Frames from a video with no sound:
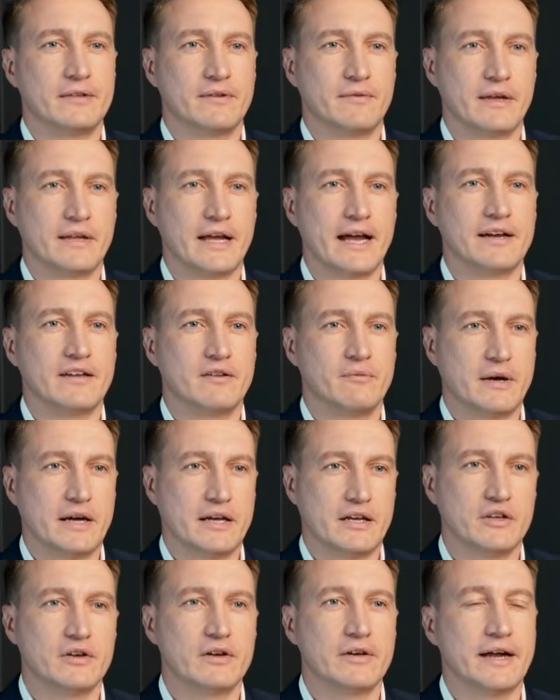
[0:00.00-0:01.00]
The next
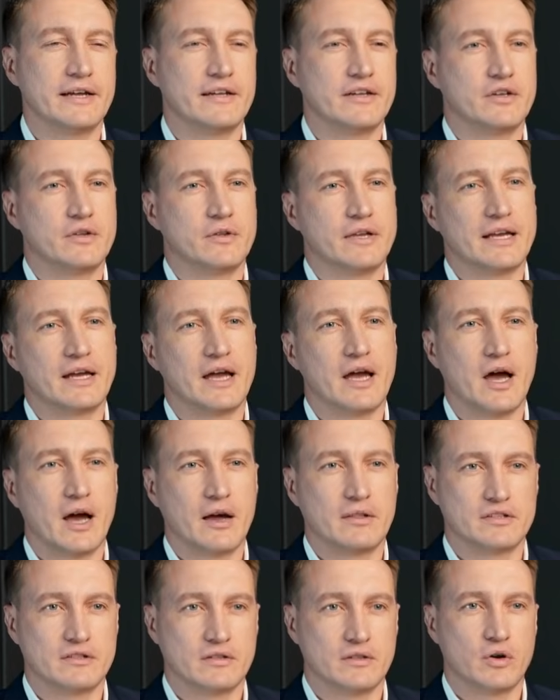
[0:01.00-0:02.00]
page lets you
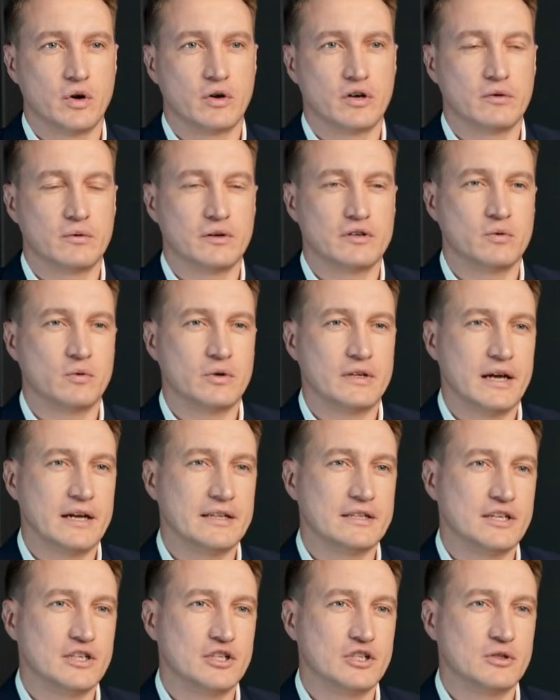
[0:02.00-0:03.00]
enhance the document with
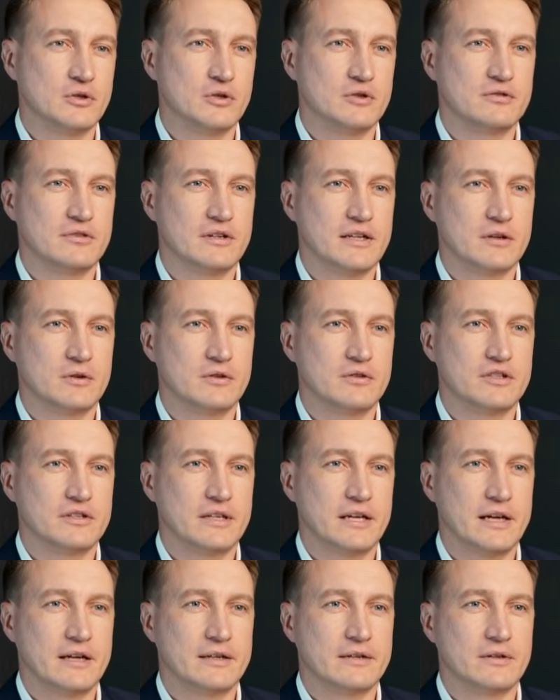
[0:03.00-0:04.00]
additional fields.
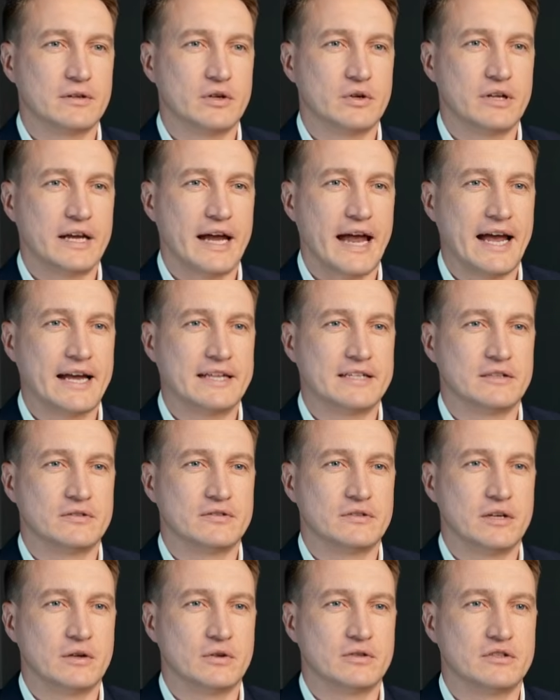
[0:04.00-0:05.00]
You can add the
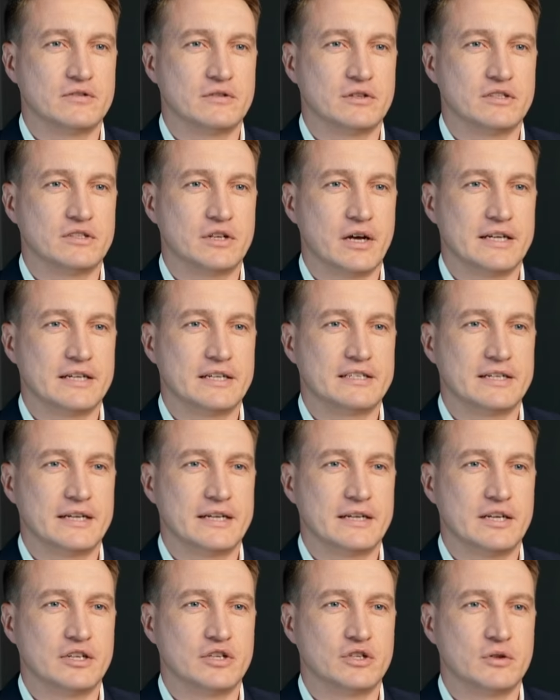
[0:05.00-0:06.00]
fields for signers'
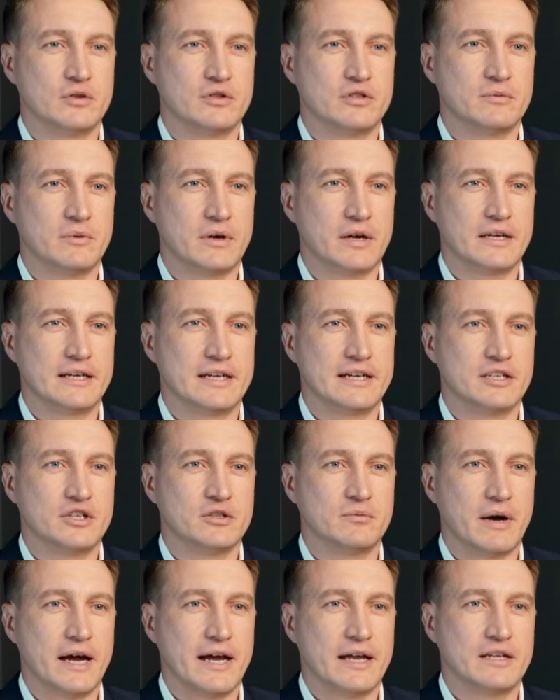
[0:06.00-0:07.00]
initials per
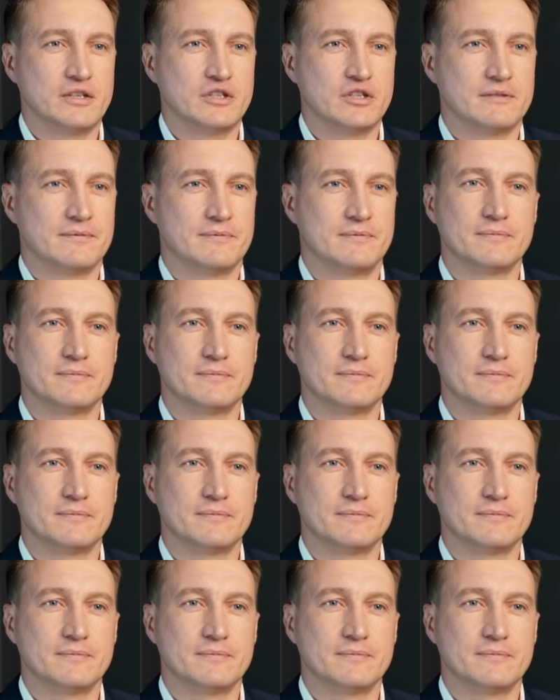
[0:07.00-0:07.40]
each page.